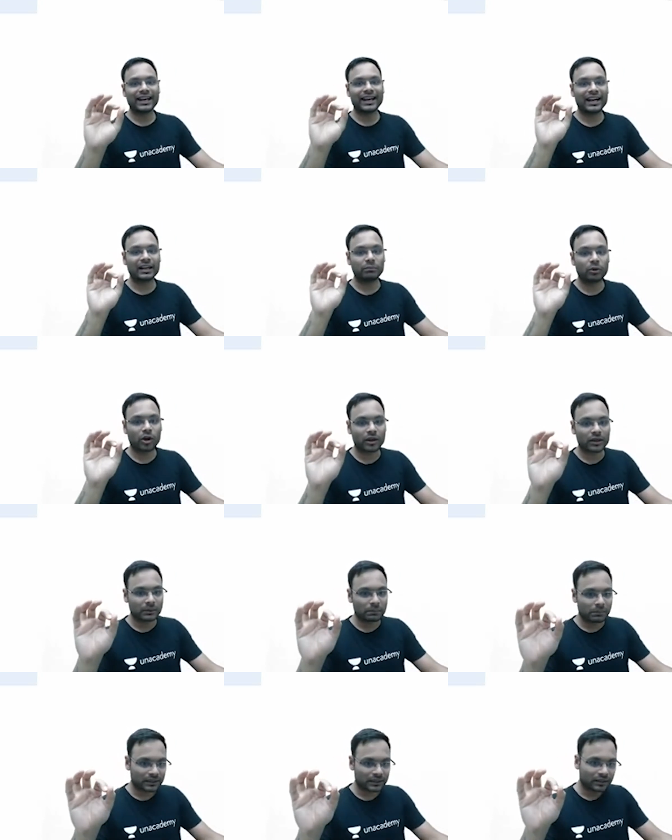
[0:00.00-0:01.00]
and block
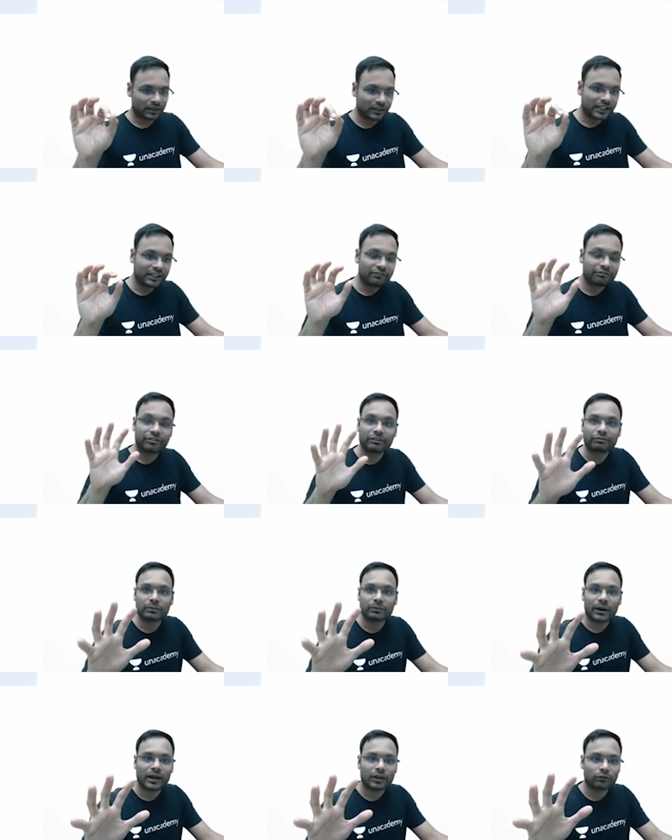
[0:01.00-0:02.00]
number 13, fifth
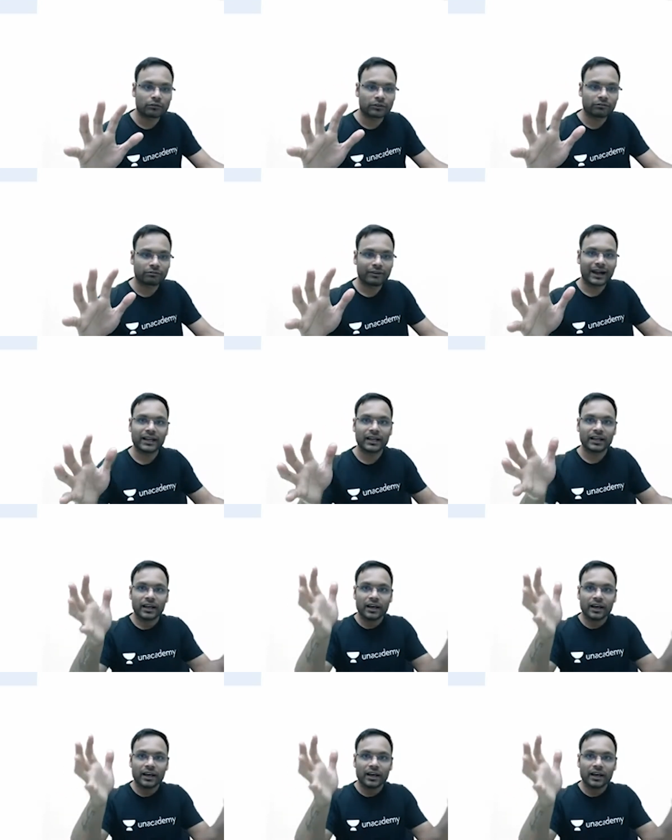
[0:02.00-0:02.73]
part of the file.